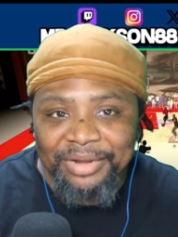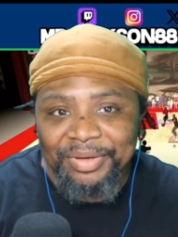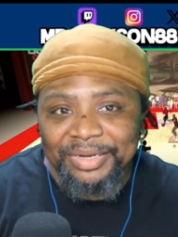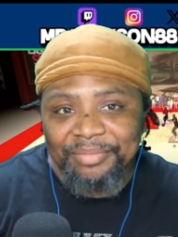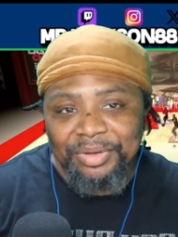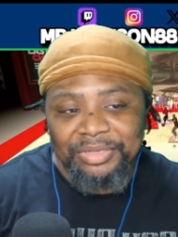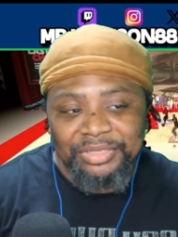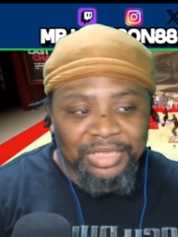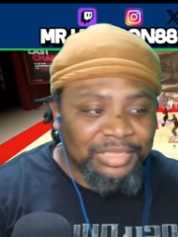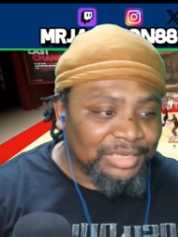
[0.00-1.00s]
it right there, but
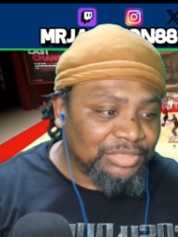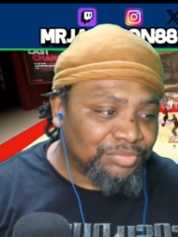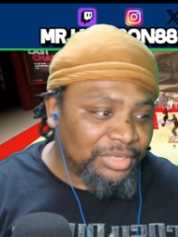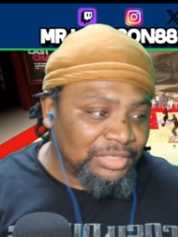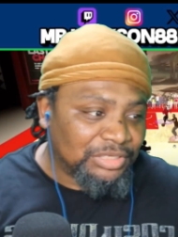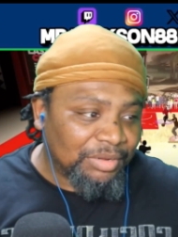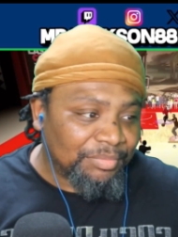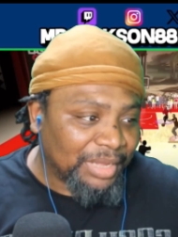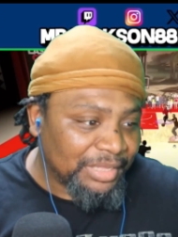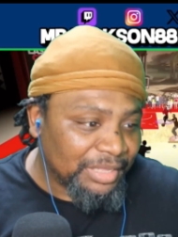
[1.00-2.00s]
y- y'all see what he talking
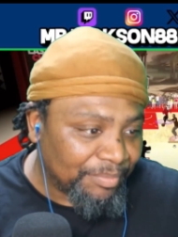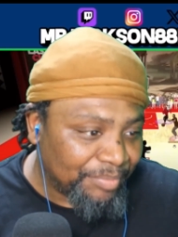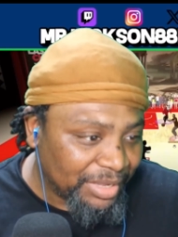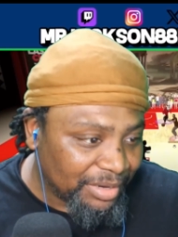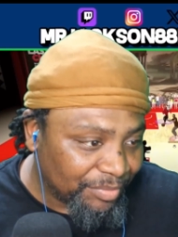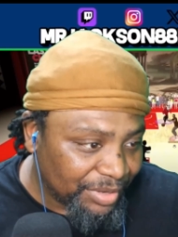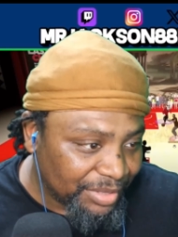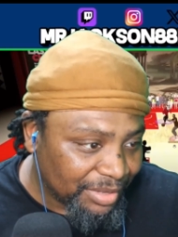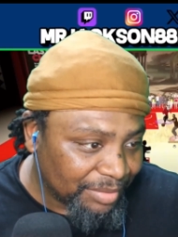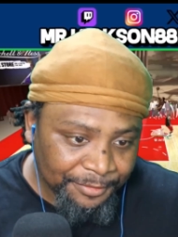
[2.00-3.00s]
about? Y'all pay to win,
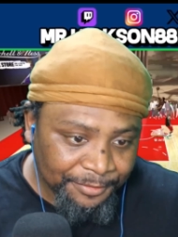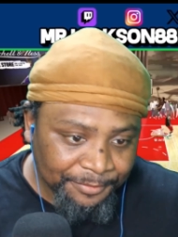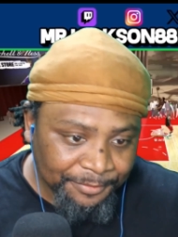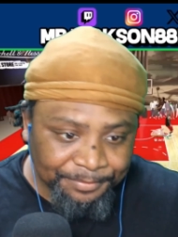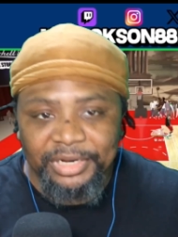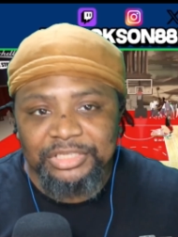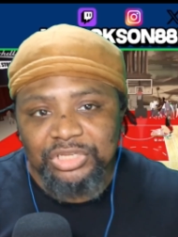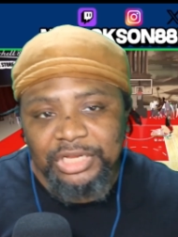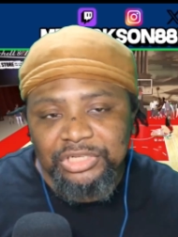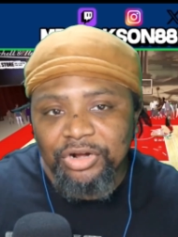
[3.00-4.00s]
y'all. Yeah, that's
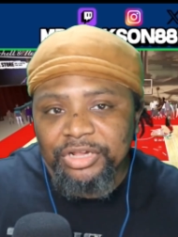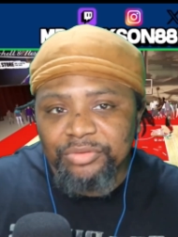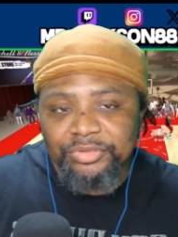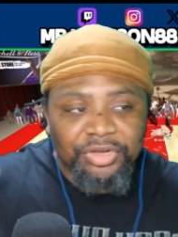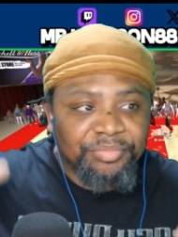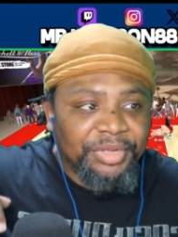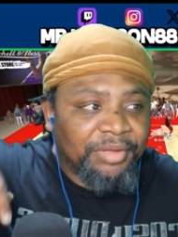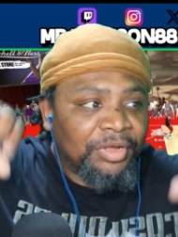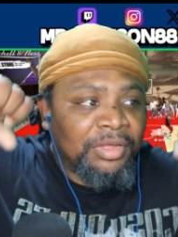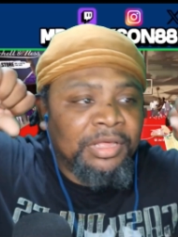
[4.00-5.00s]
that's all he was talking
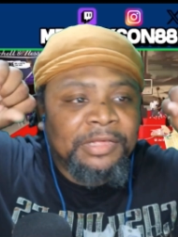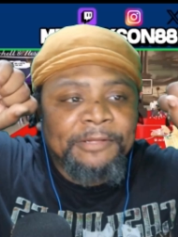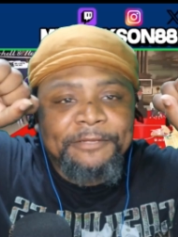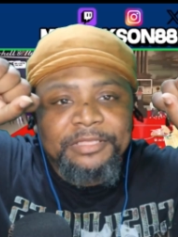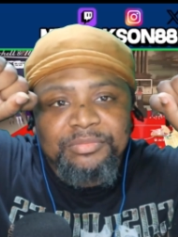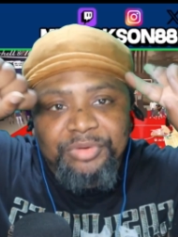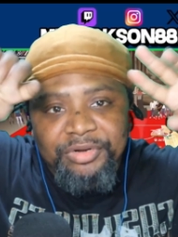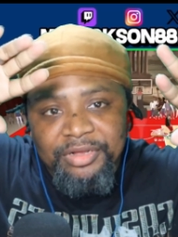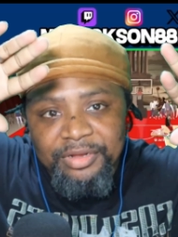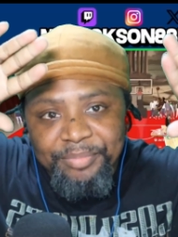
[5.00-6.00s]
about, but but
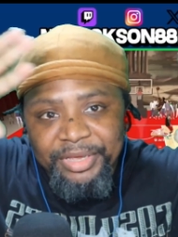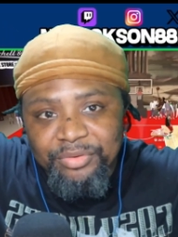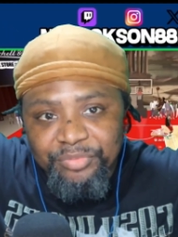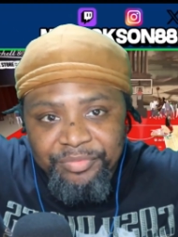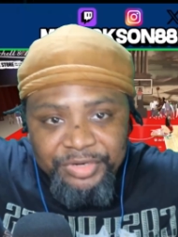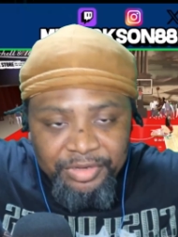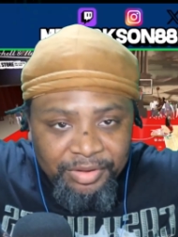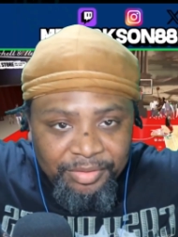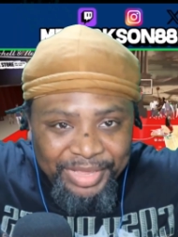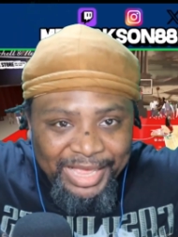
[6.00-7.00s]
the um, pay to win with the
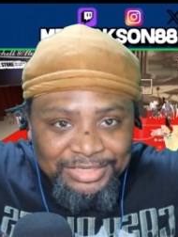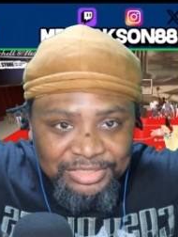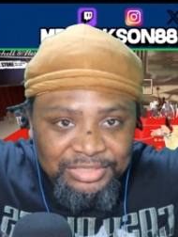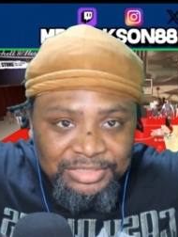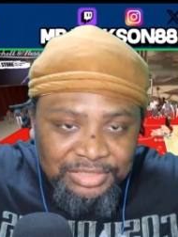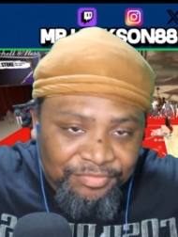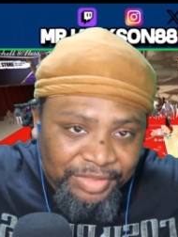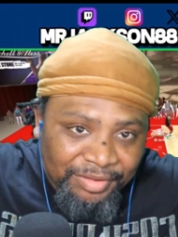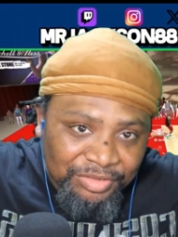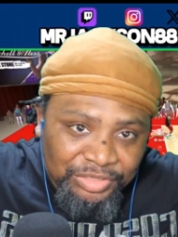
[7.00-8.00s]
uh, badges and stuff
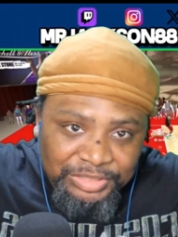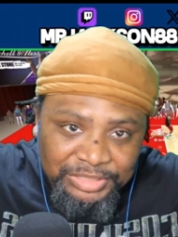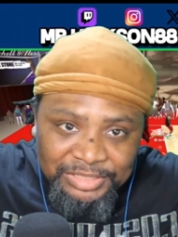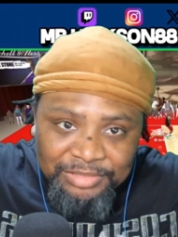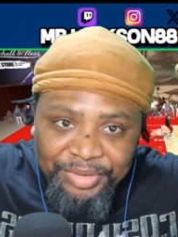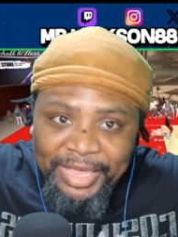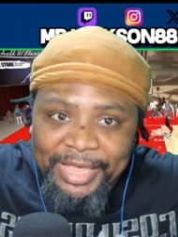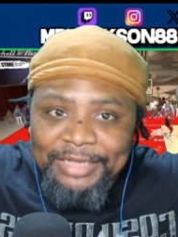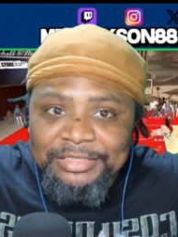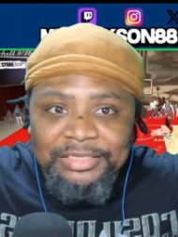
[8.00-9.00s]
at the season
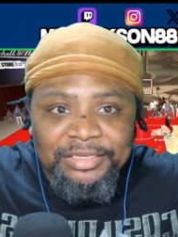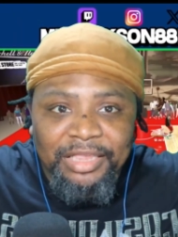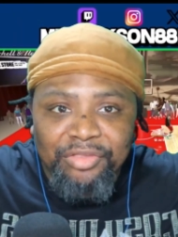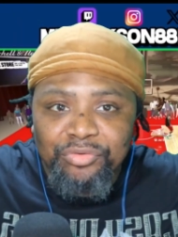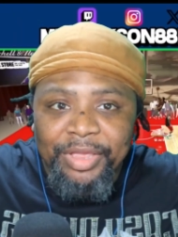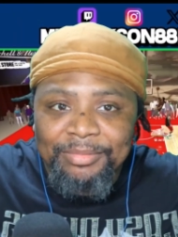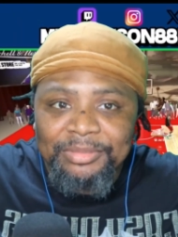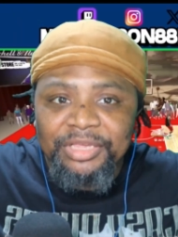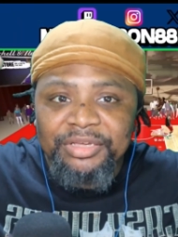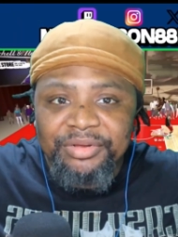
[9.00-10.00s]
pass, and, and you know every
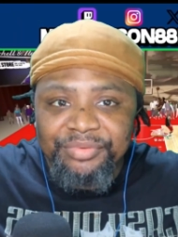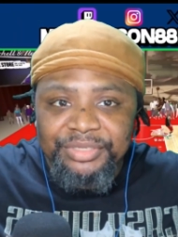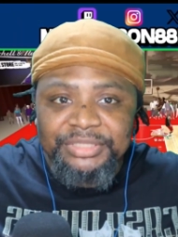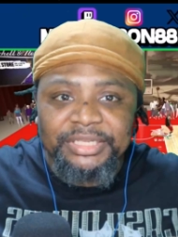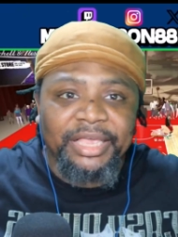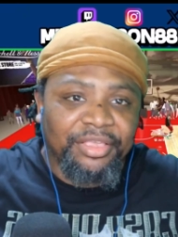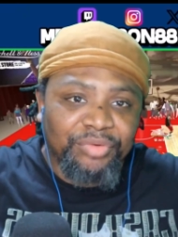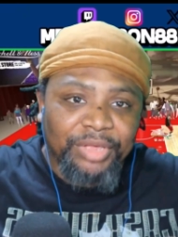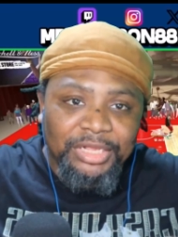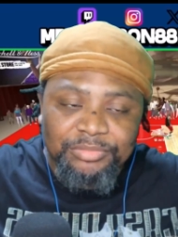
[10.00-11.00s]
year it reset, you
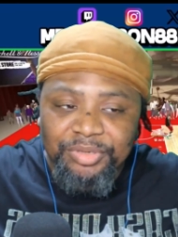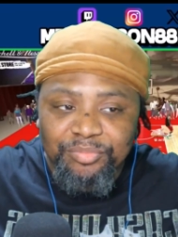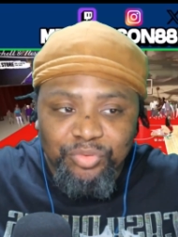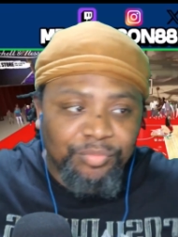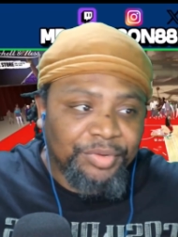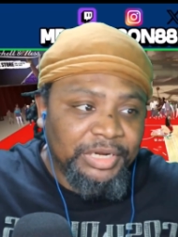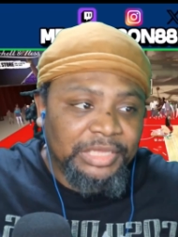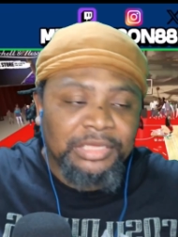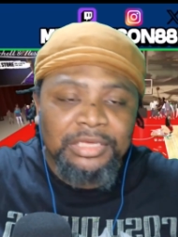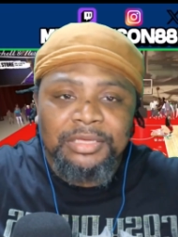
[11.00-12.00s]
gotta spend more
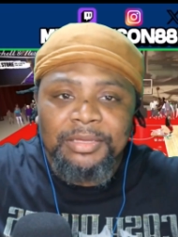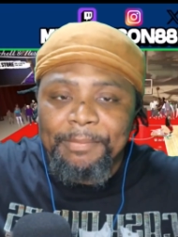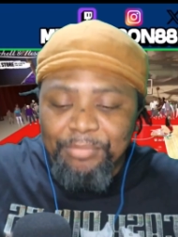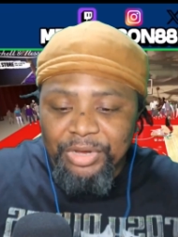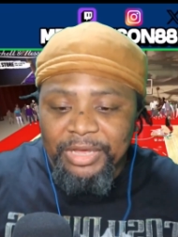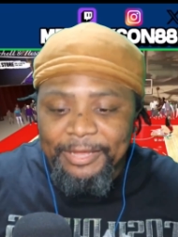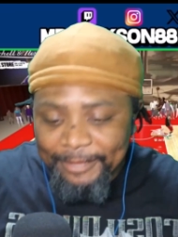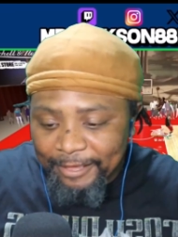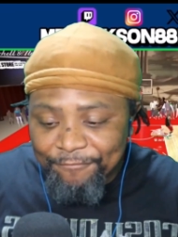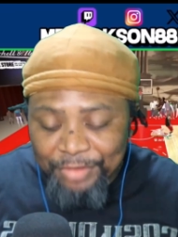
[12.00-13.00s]
money. But
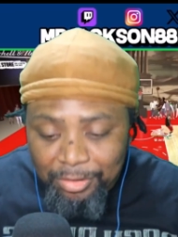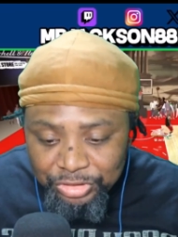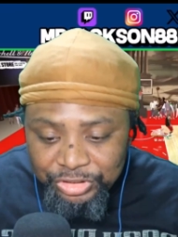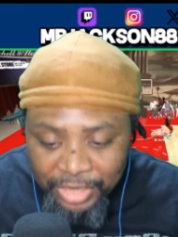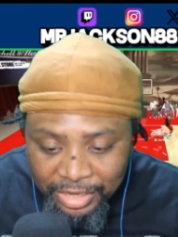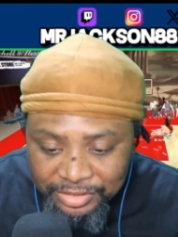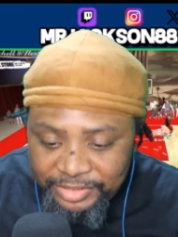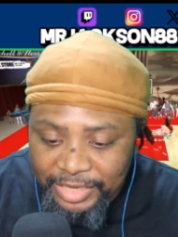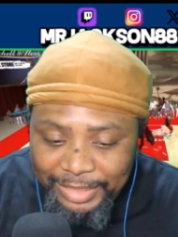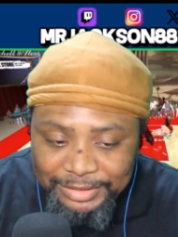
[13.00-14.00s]
if I was y'all, just
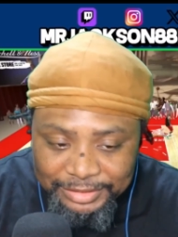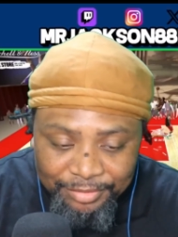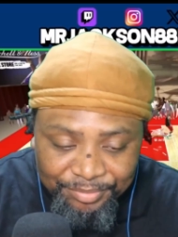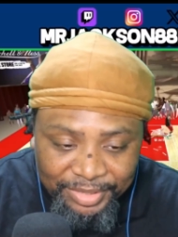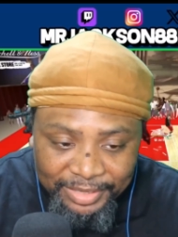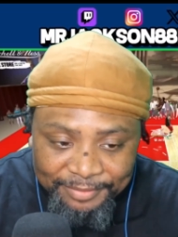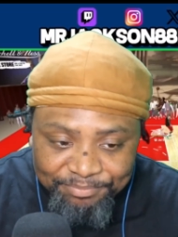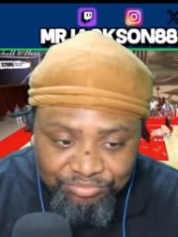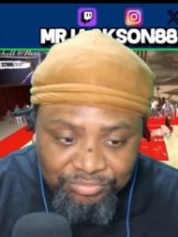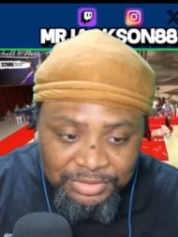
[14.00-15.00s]
like I say, man,
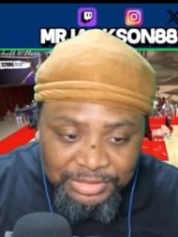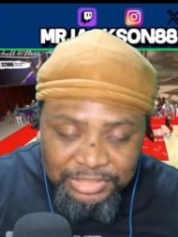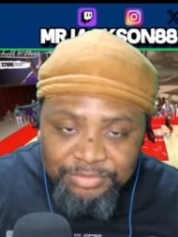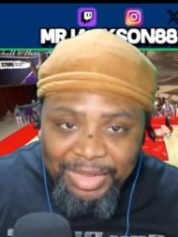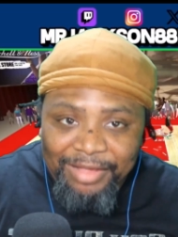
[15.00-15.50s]
this is my